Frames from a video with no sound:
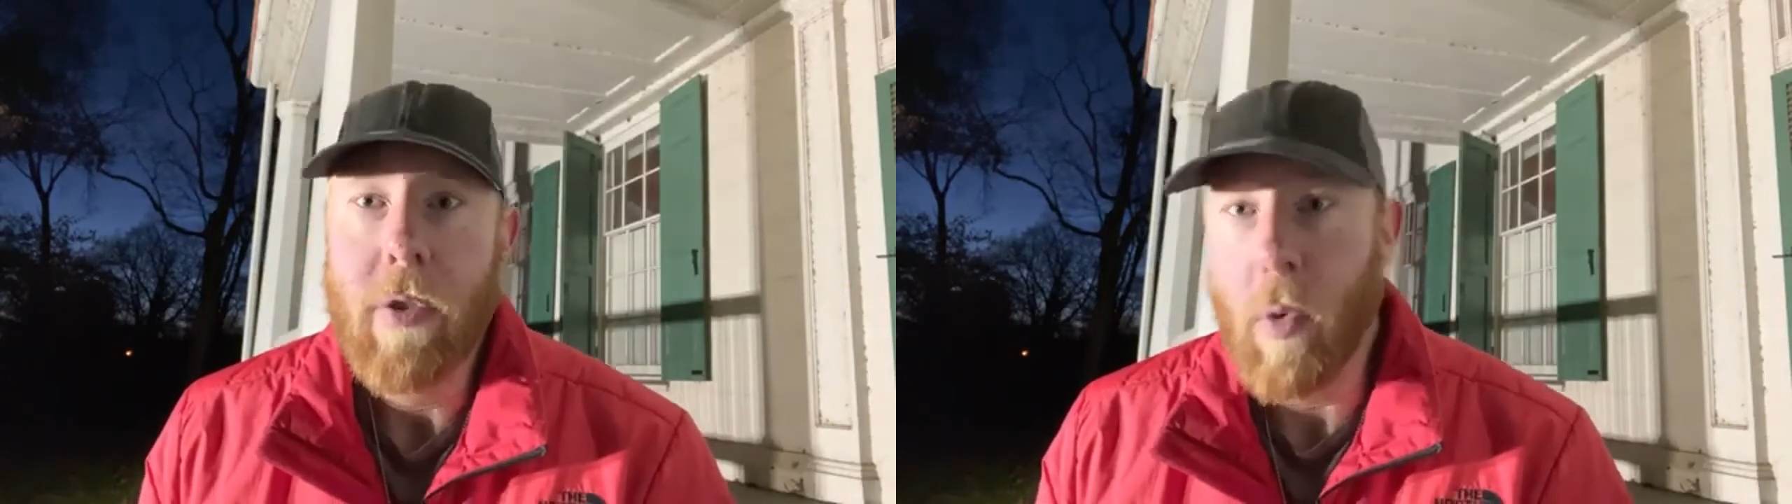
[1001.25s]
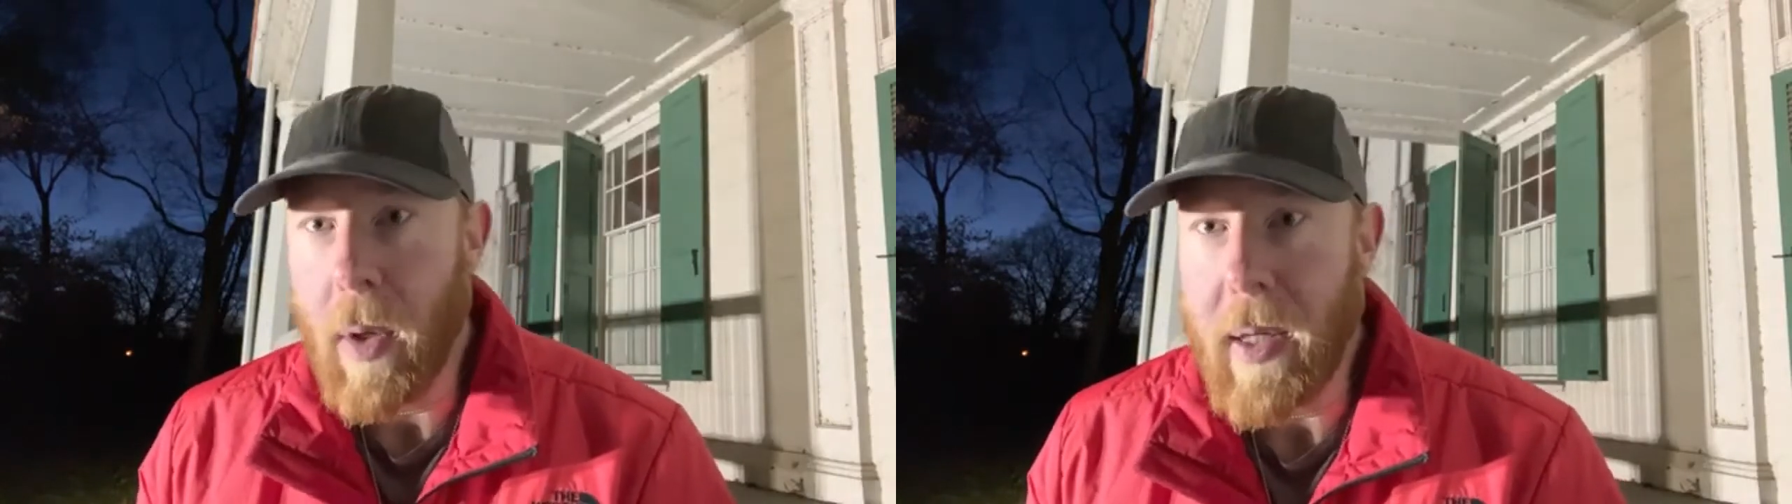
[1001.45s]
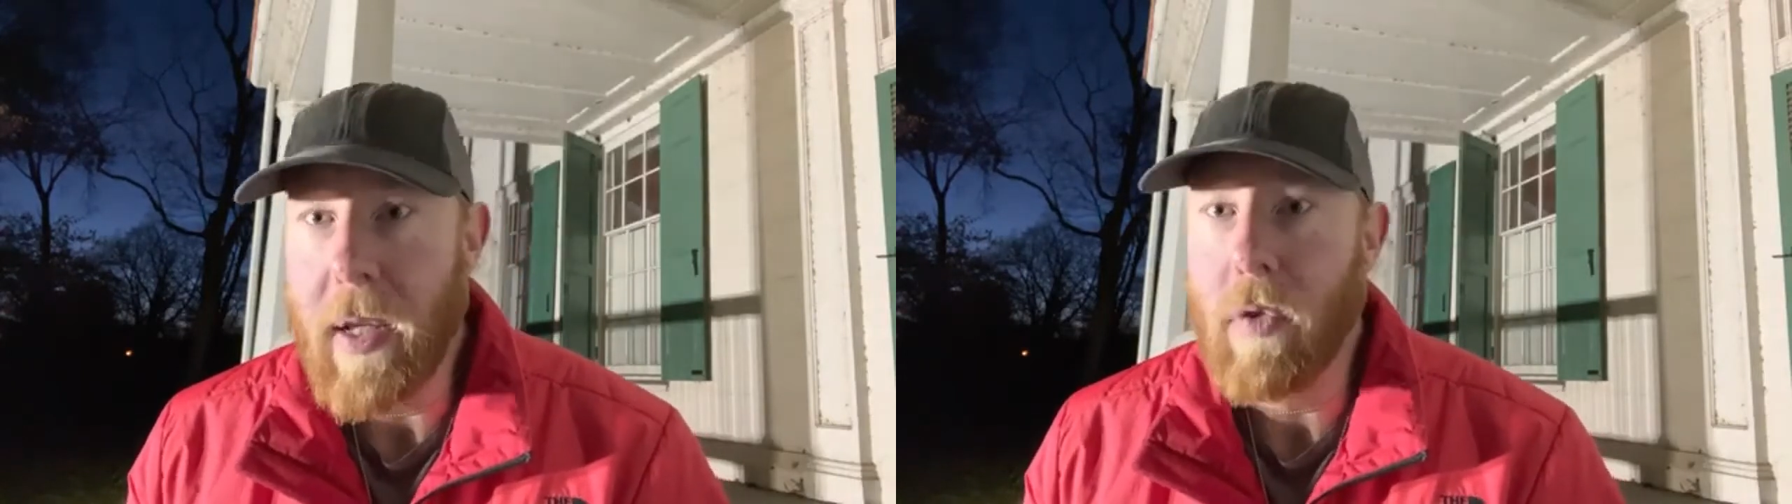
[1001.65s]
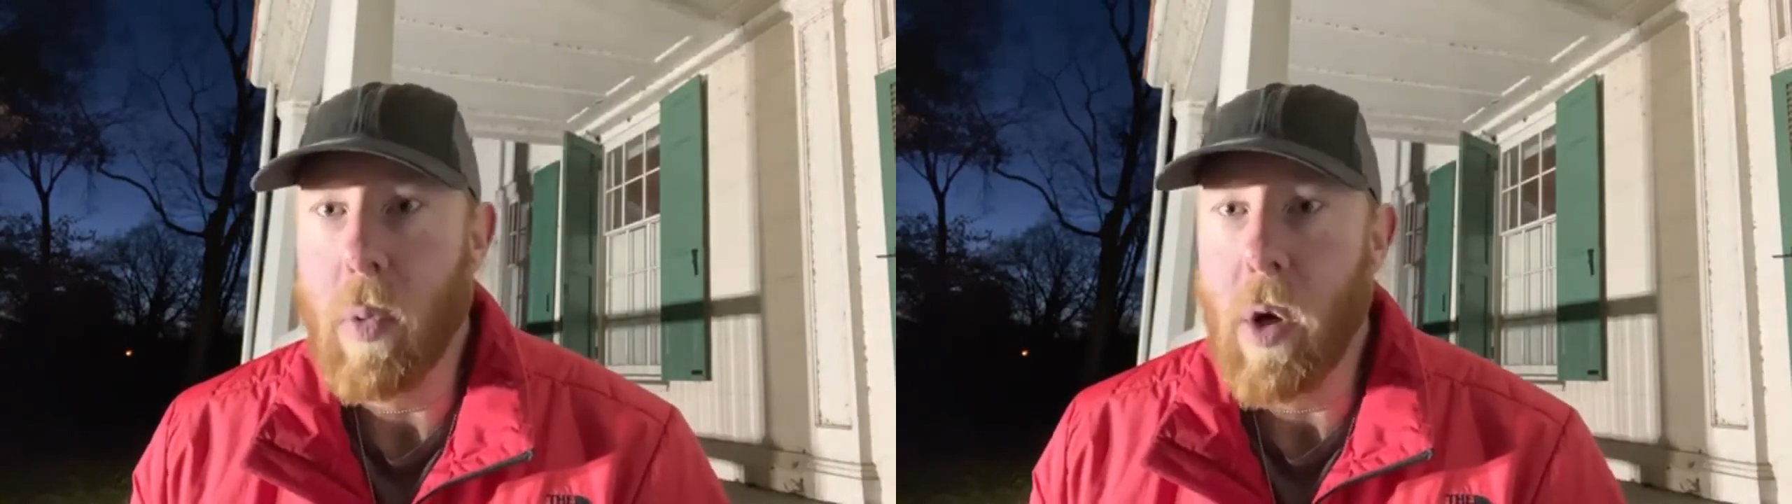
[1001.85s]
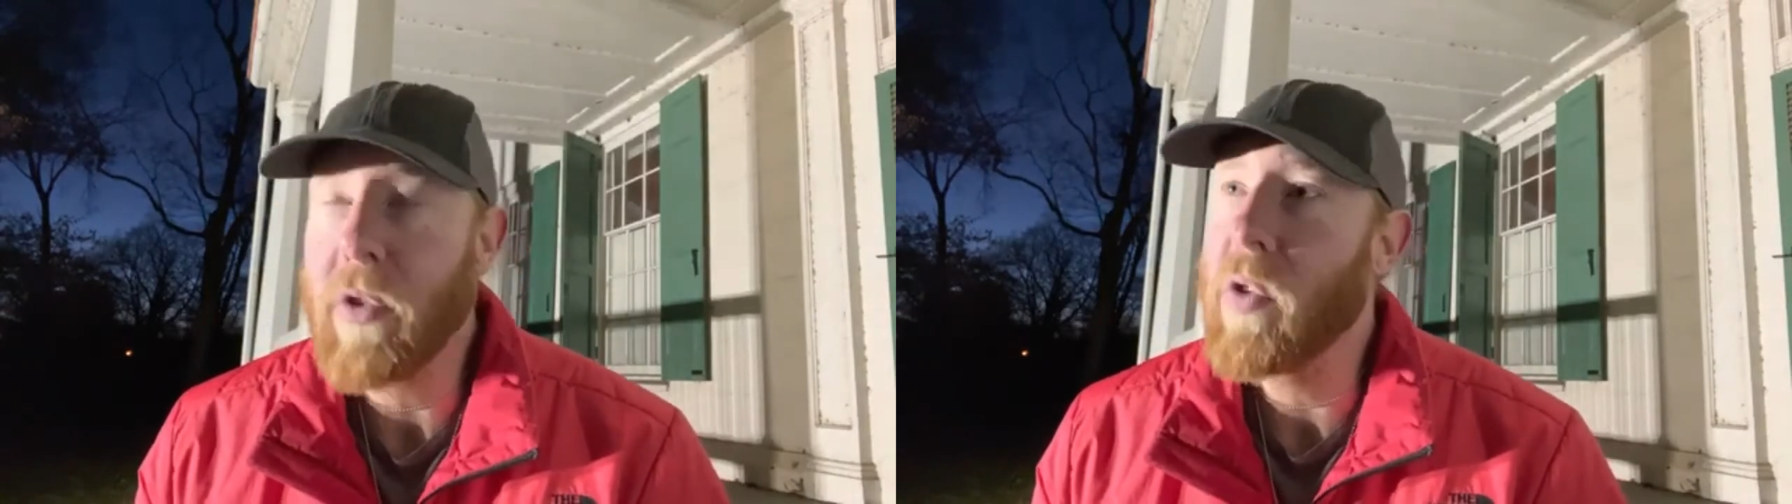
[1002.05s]
the release
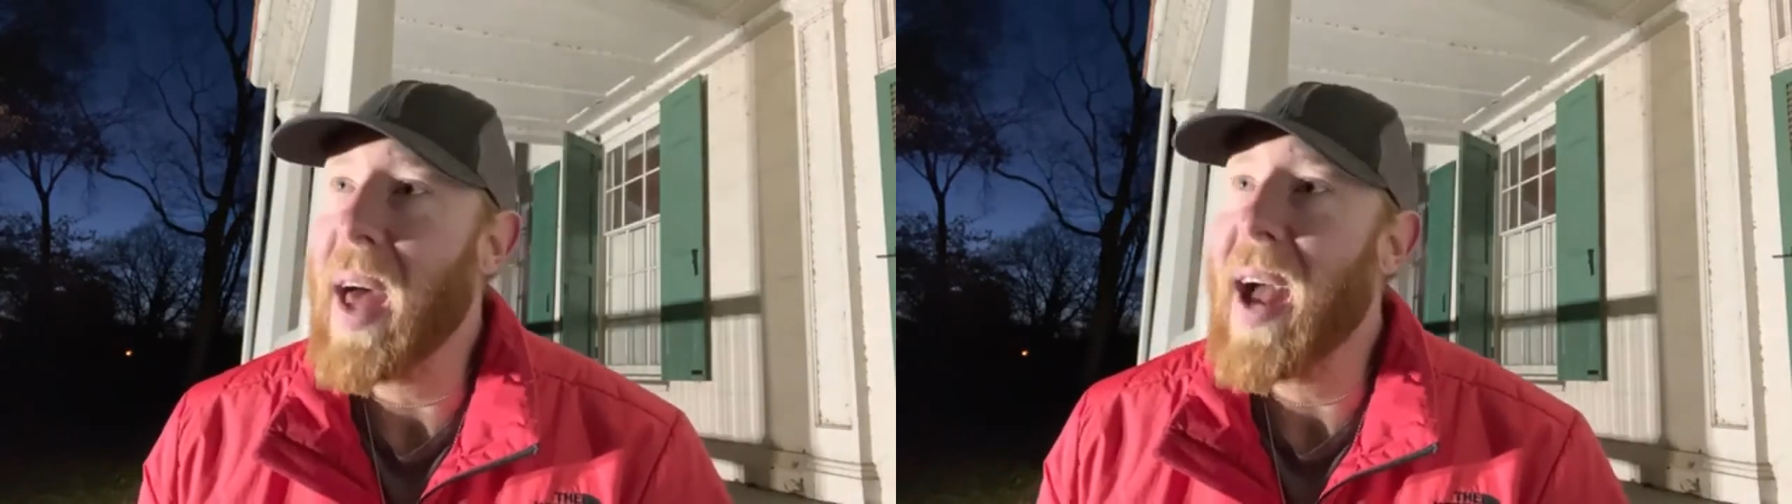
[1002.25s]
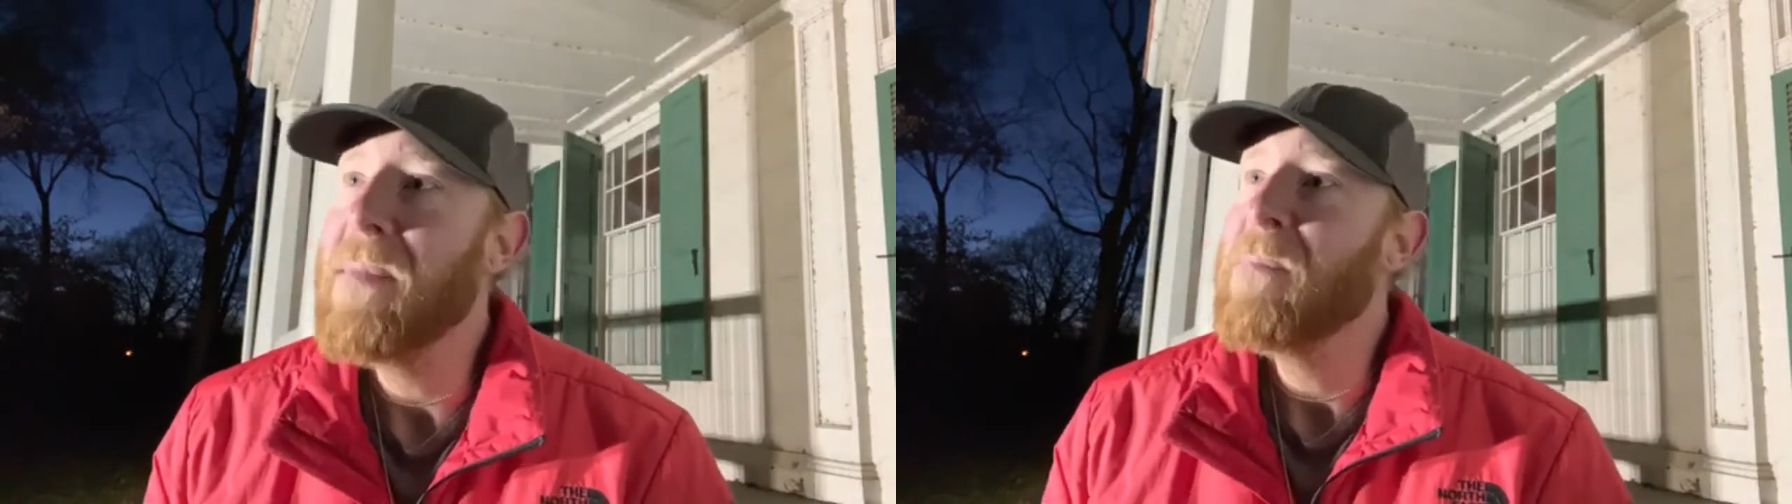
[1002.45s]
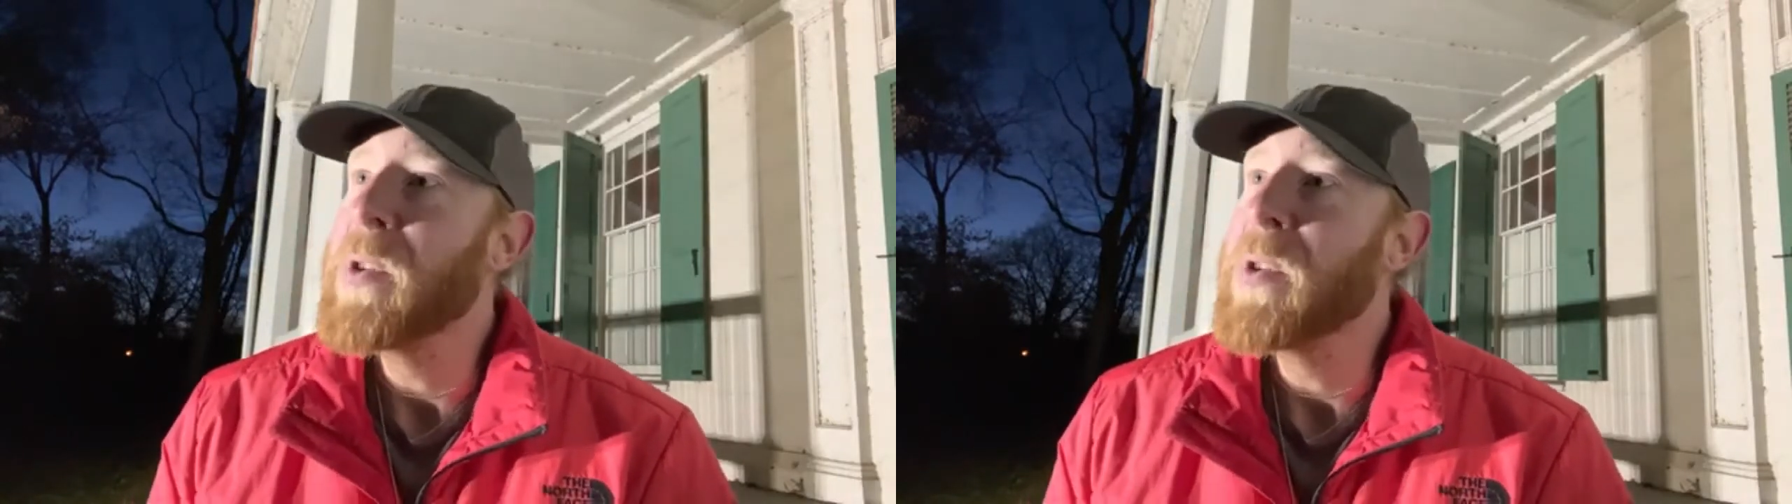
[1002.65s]
work, so that